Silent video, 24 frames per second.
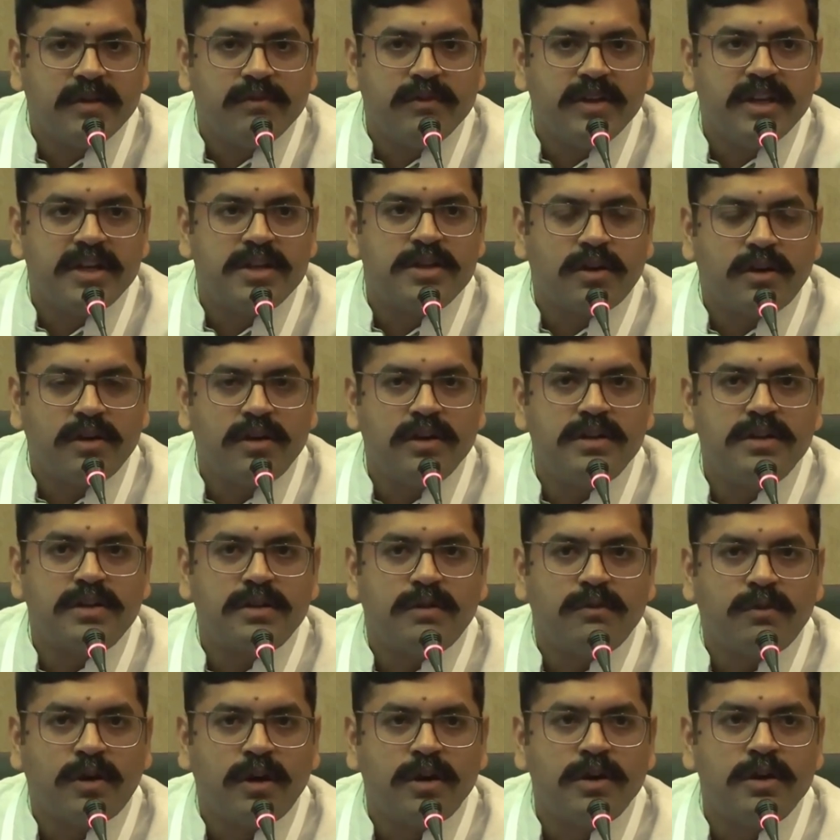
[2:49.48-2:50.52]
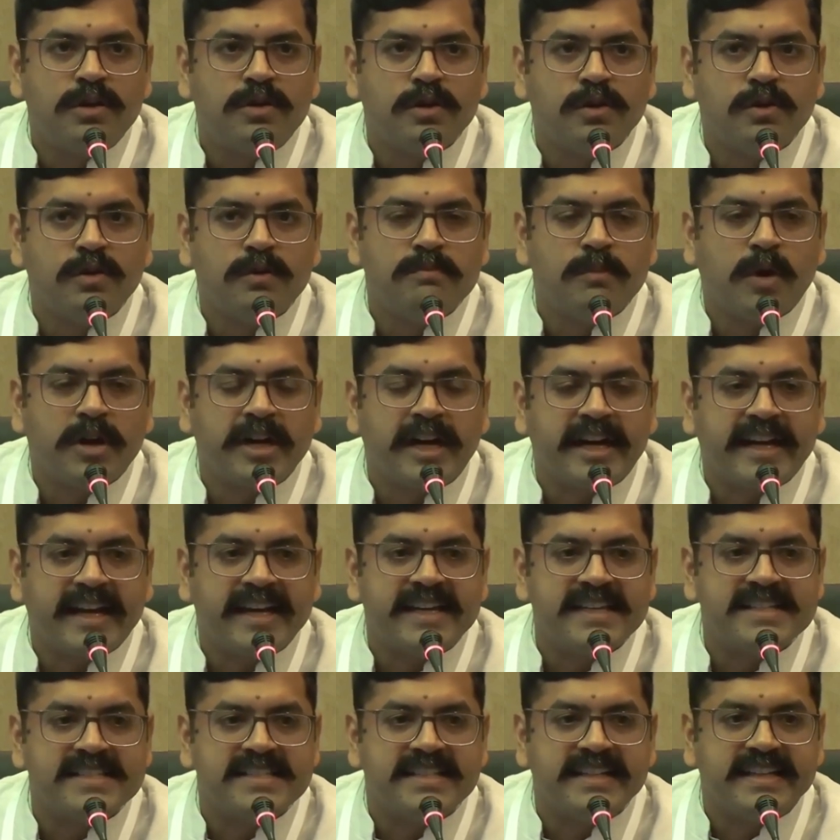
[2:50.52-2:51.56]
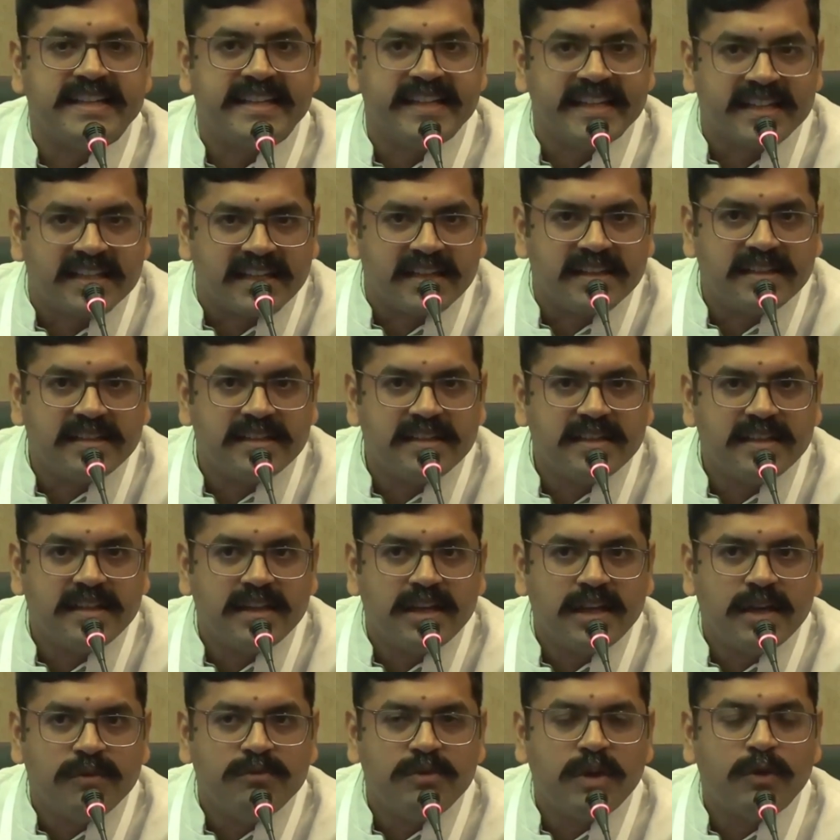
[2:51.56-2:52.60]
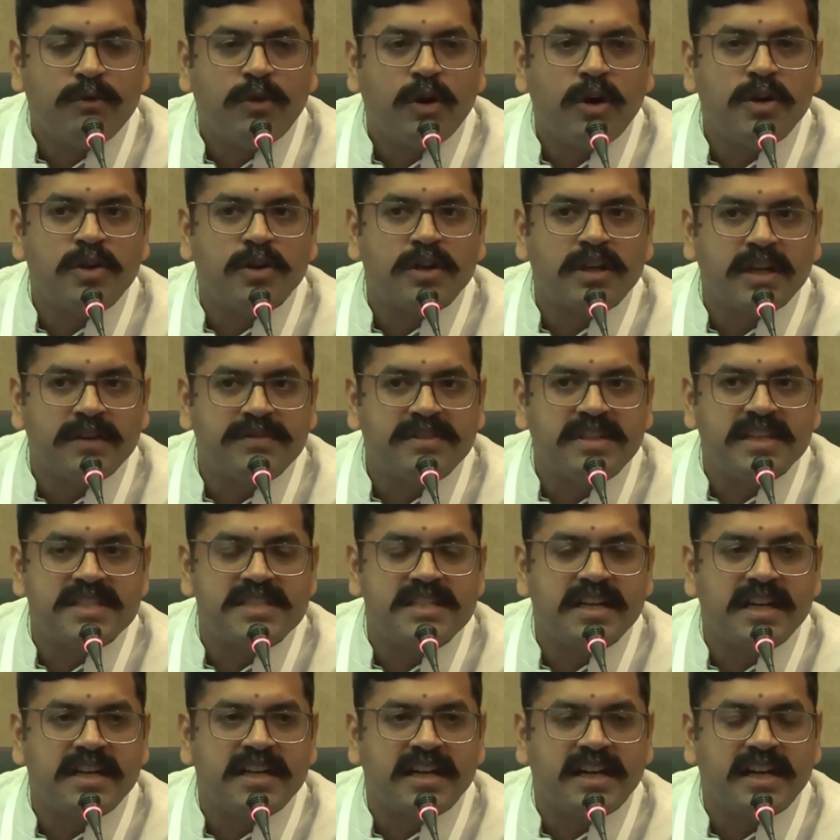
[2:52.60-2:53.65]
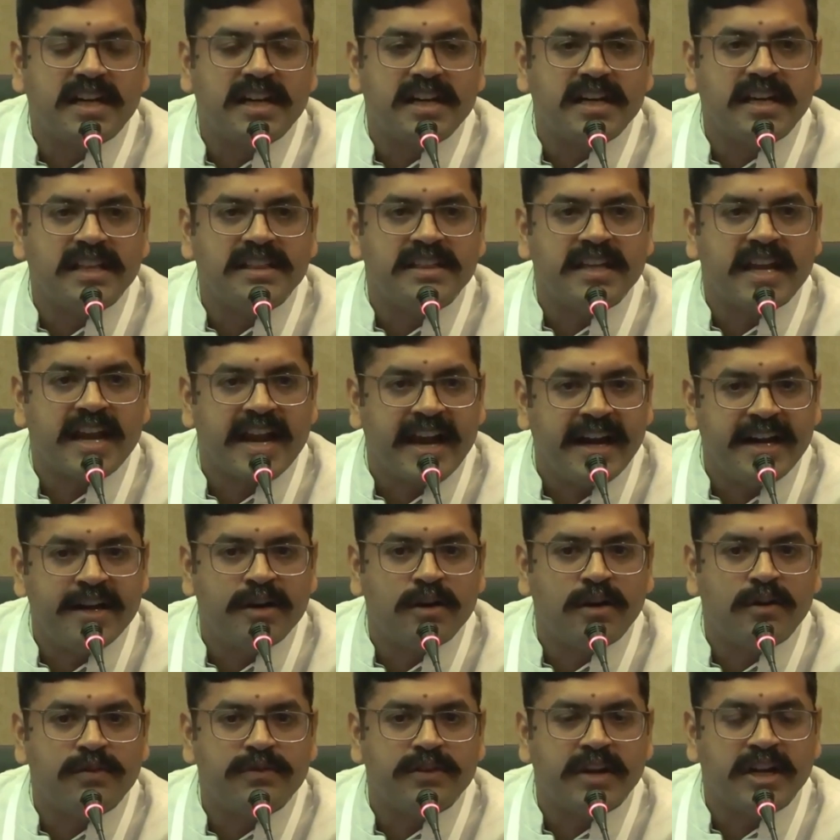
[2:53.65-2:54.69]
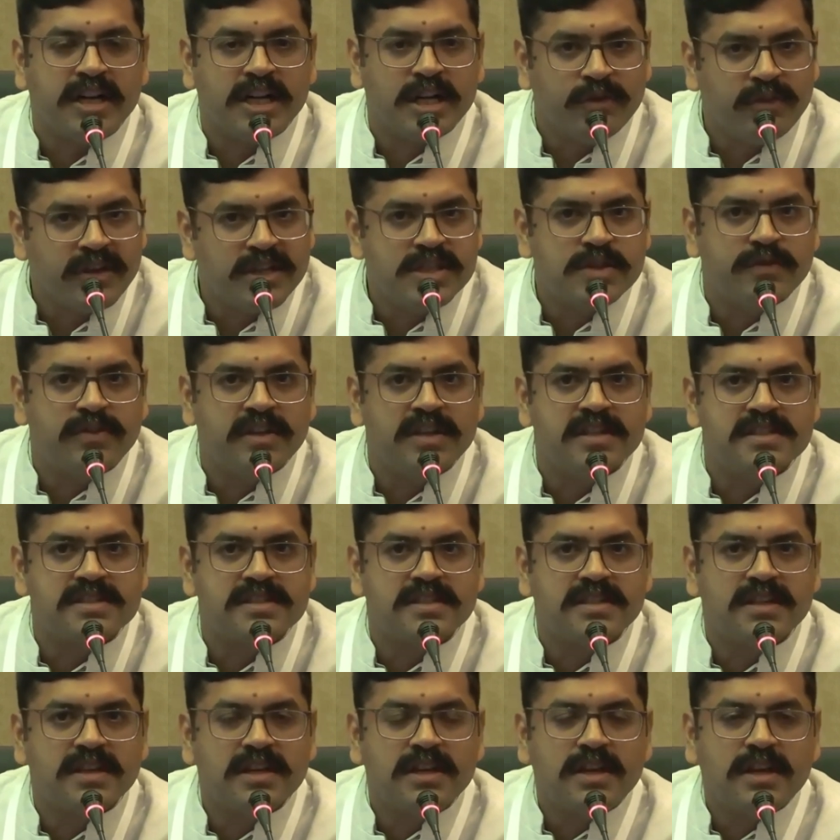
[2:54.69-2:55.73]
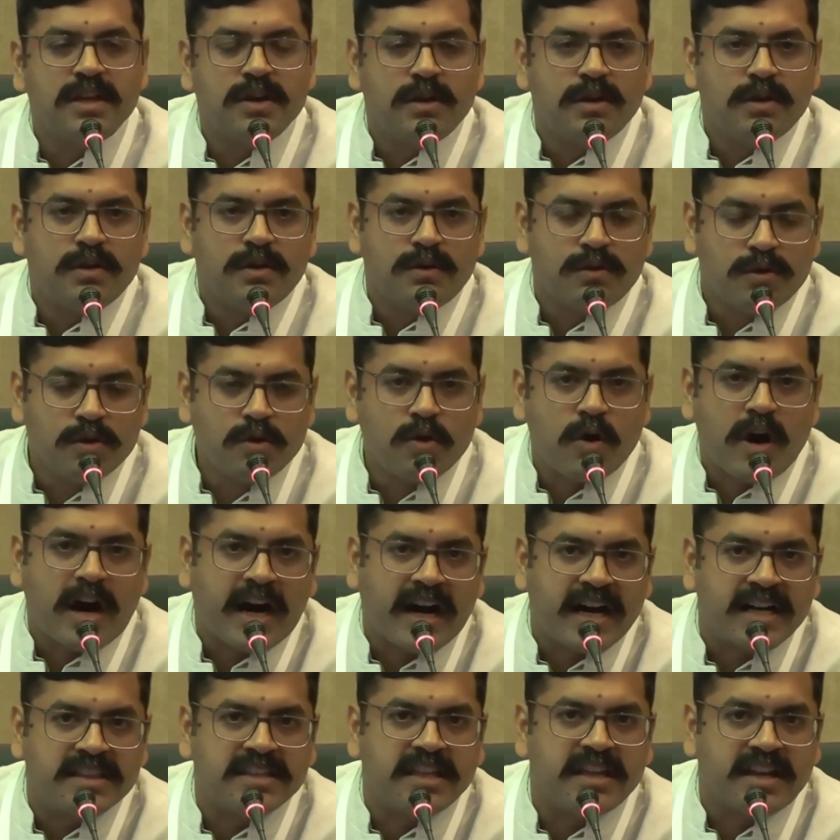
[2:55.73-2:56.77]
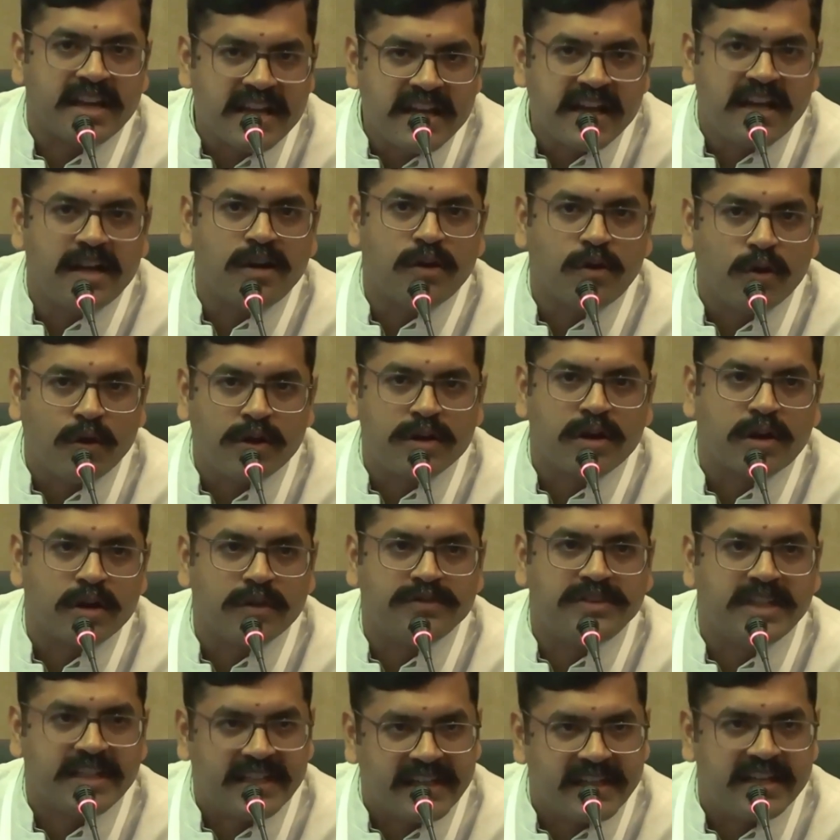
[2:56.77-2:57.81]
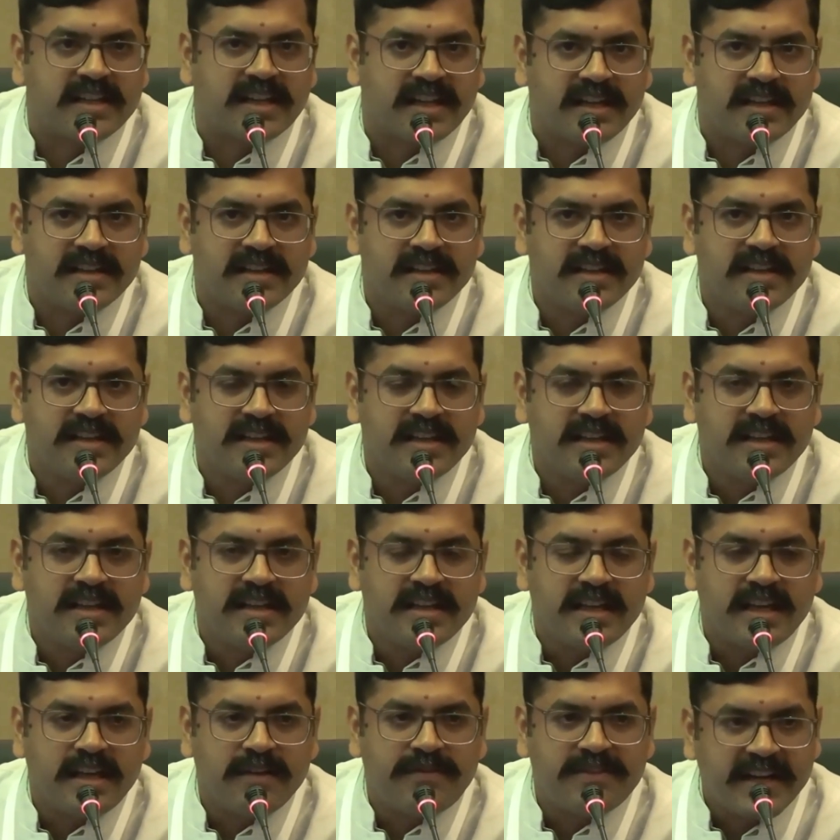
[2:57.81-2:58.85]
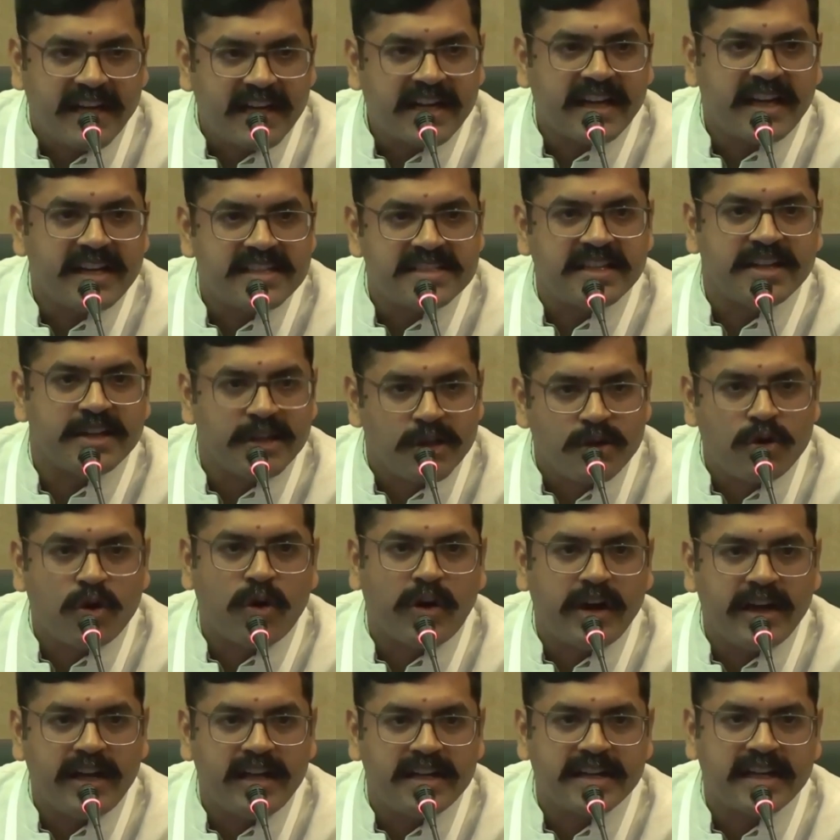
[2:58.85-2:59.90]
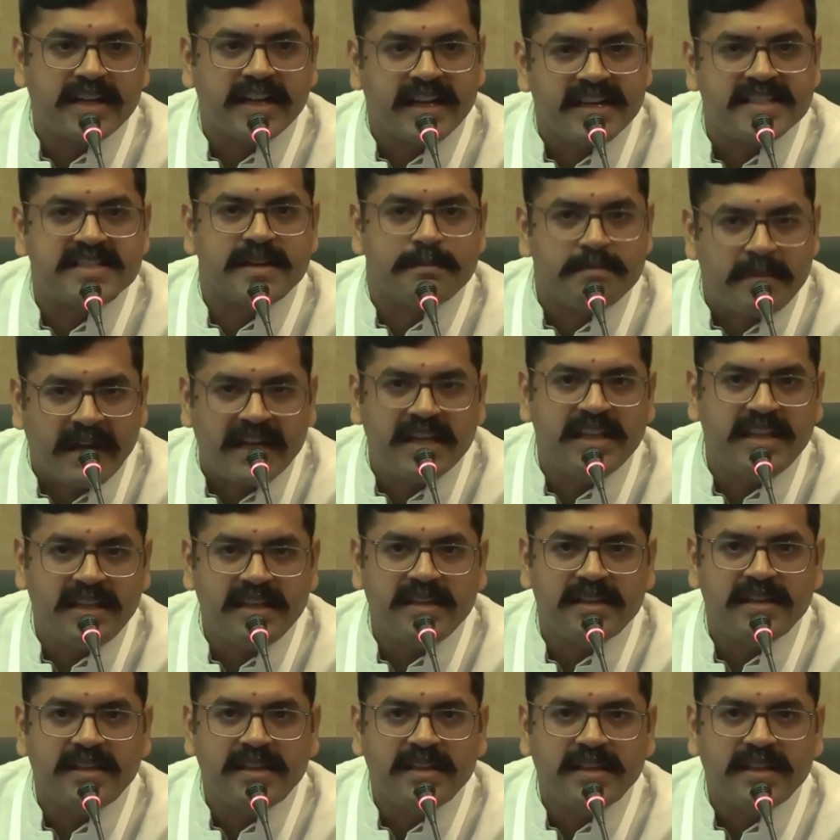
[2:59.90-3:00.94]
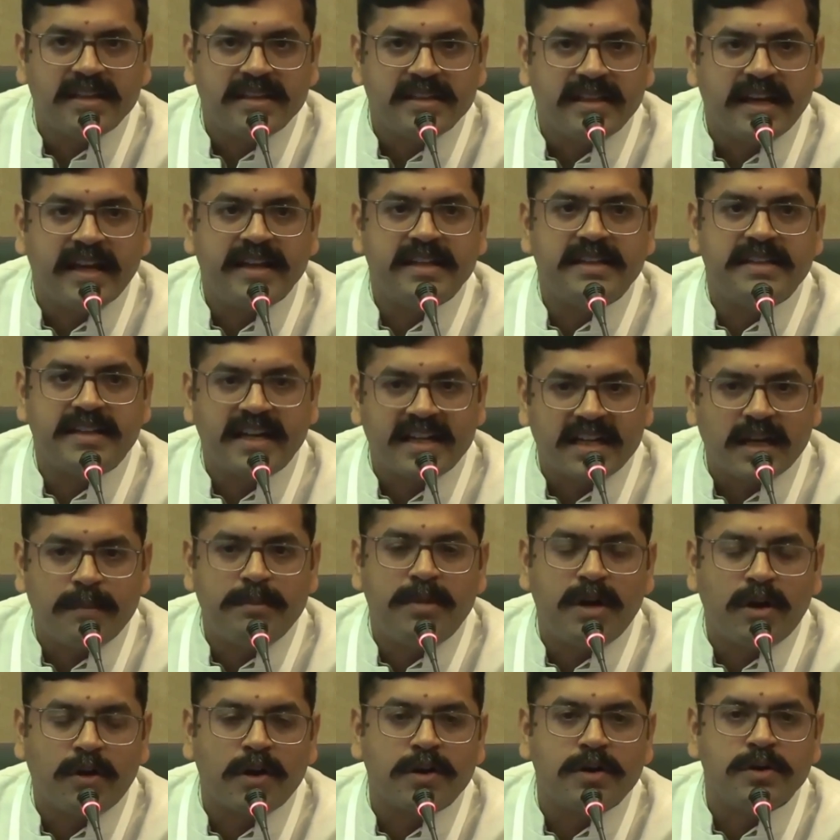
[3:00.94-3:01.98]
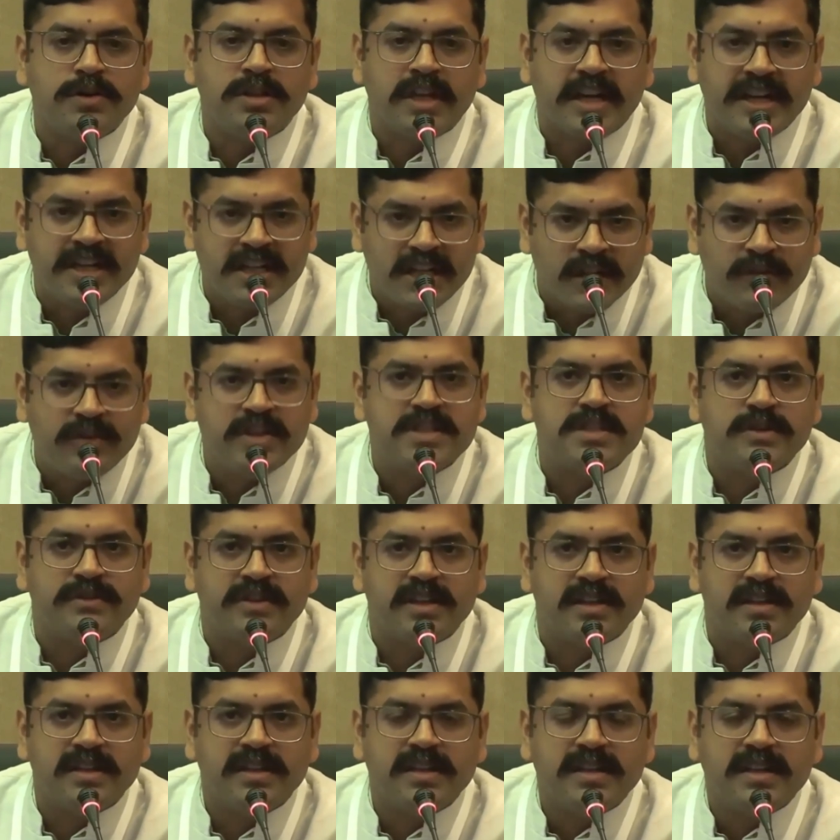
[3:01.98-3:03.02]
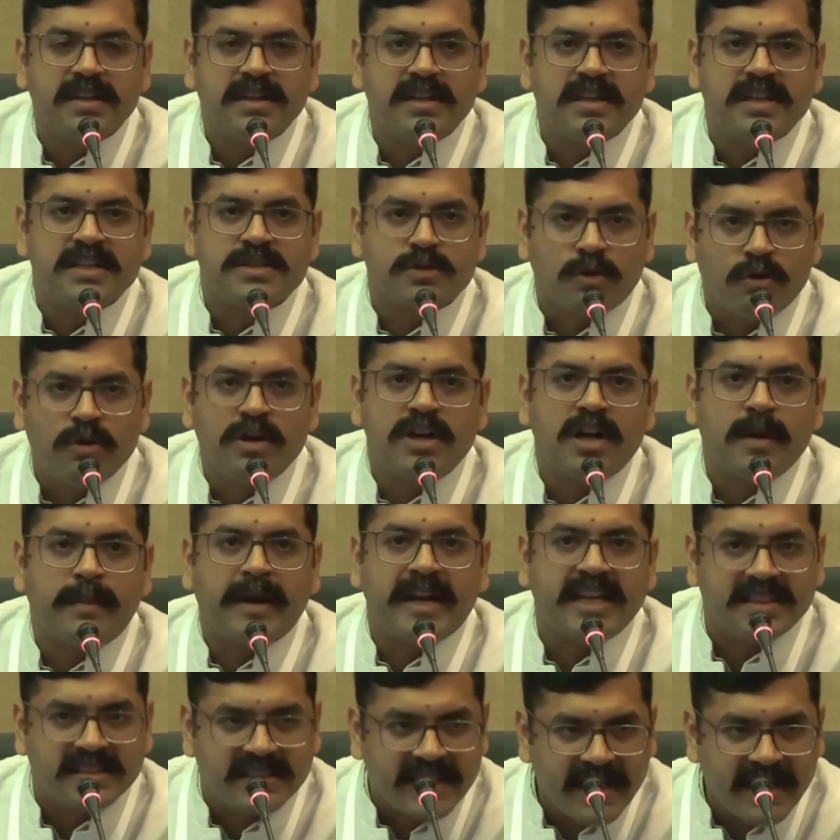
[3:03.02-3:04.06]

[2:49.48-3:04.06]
We don't want to monetize the data. We want to give this data in the hand of individuals who are the real owner of the data. If data is a new oil, data is a money, then data belonging to the individual is owned by